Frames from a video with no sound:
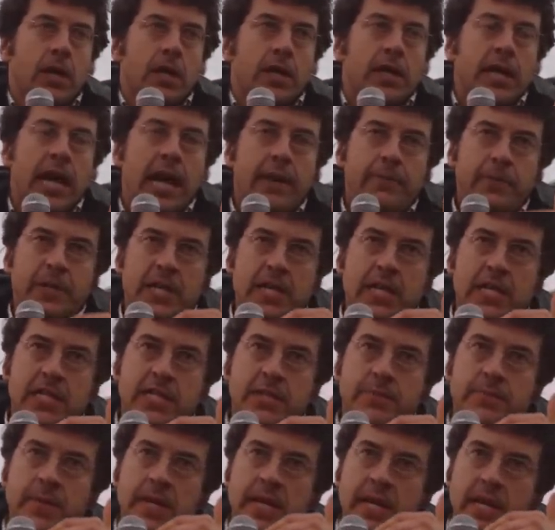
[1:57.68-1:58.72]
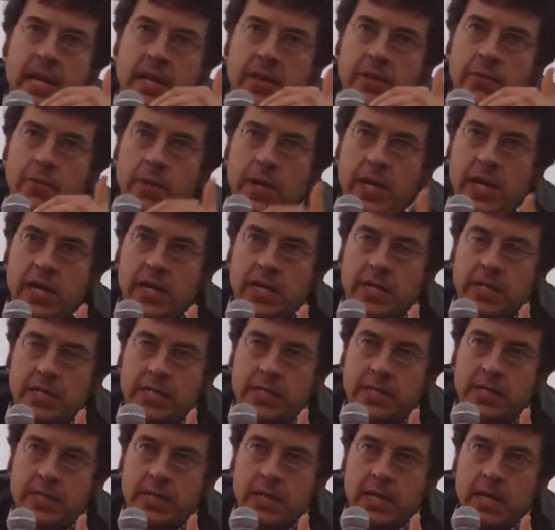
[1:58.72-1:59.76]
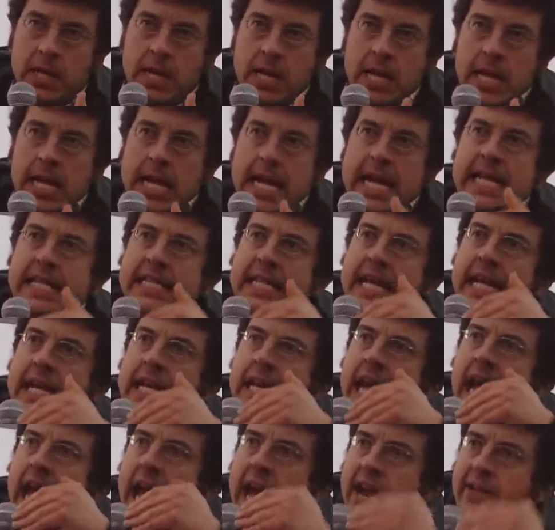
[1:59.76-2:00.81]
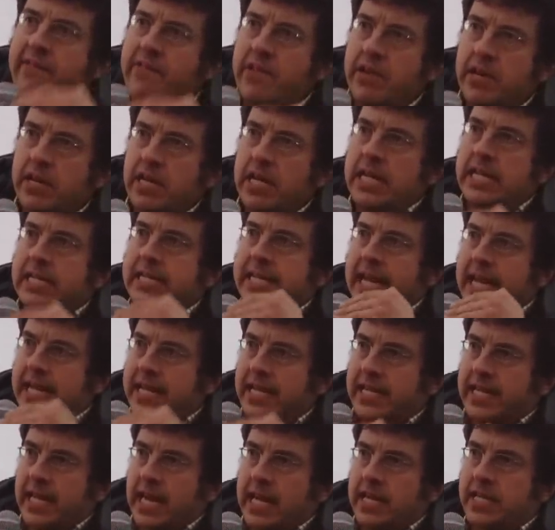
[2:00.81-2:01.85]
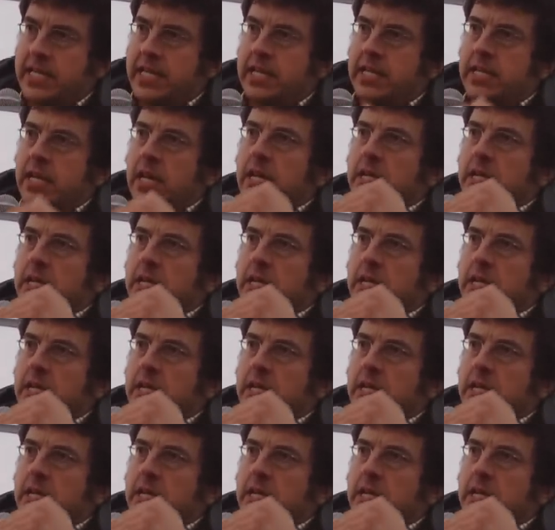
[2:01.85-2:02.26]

Capitalism, in other words, is inherently dedicated